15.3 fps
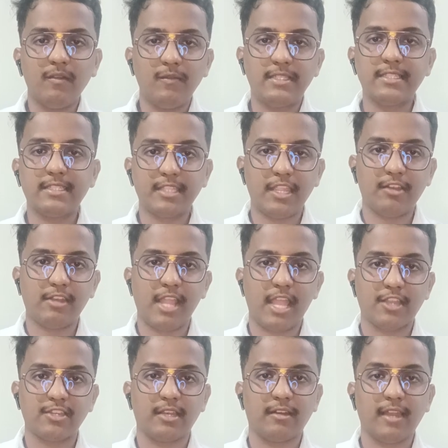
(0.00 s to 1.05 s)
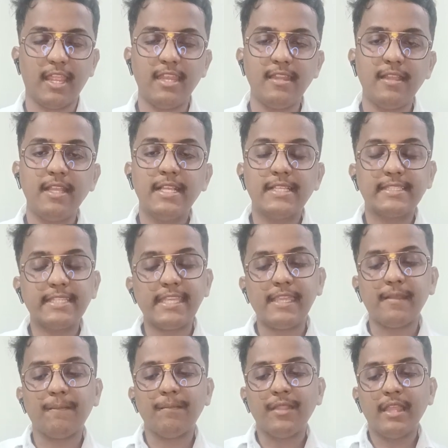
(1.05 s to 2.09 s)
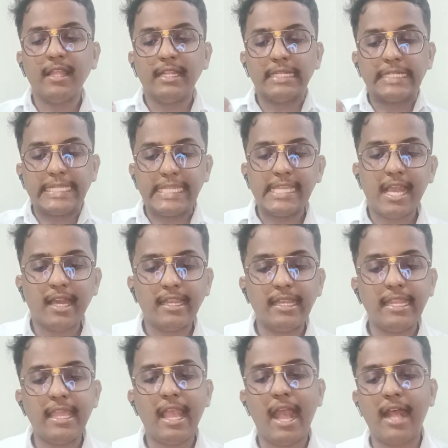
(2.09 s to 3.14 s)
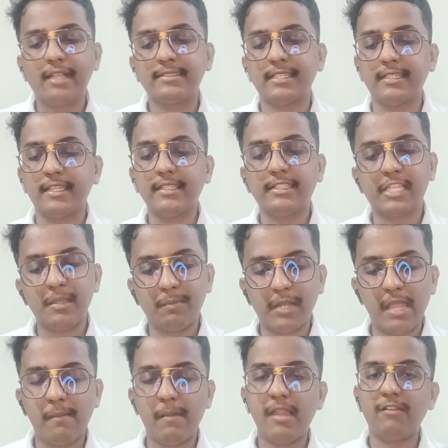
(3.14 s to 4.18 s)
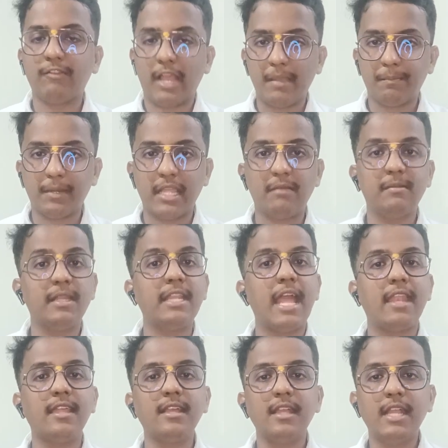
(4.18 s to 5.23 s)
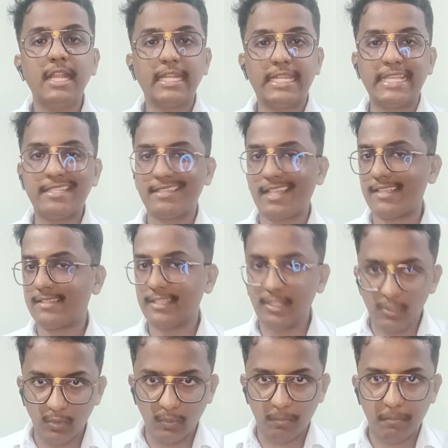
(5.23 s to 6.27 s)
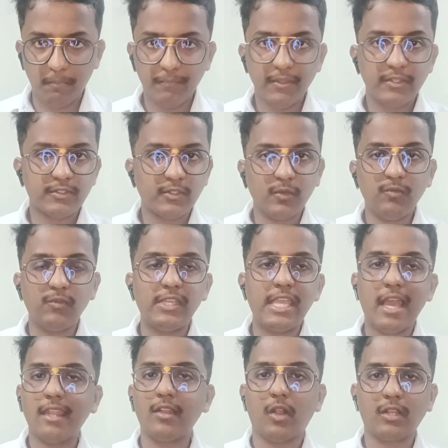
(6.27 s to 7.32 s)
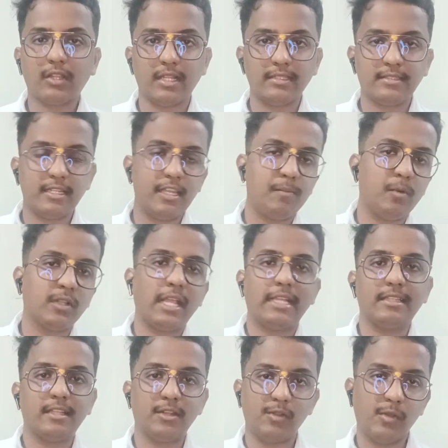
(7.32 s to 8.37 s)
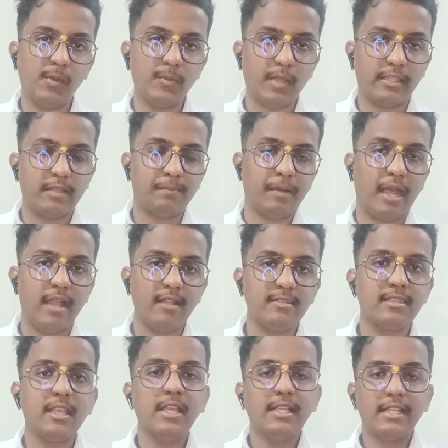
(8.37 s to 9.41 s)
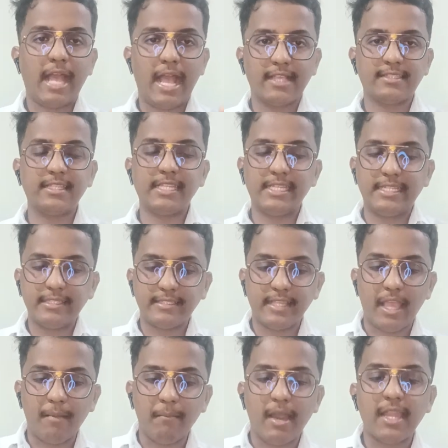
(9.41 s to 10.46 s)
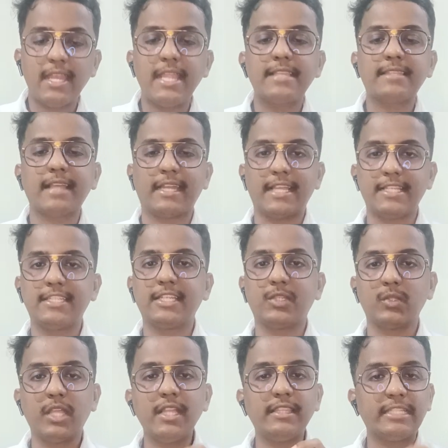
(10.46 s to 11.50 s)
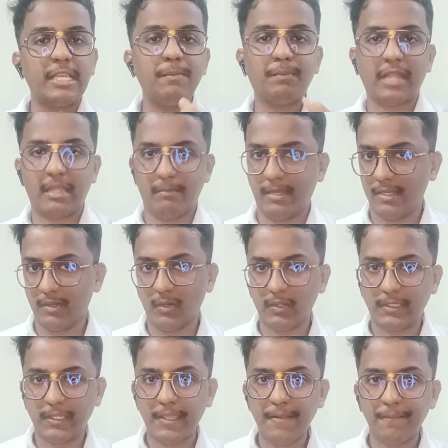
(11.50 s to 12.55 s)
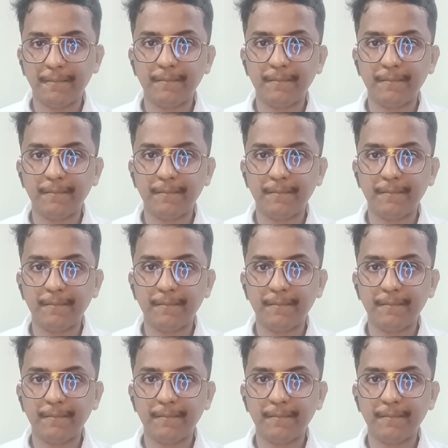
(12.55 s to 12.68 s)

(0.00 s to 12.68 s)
which is chain reaction, right? See, tRNA has a 3' end, 5' end and a T-size loop. So we are not concerned about the other loop, other parts, as it is mRNA is attaching to the 3' end. Okay.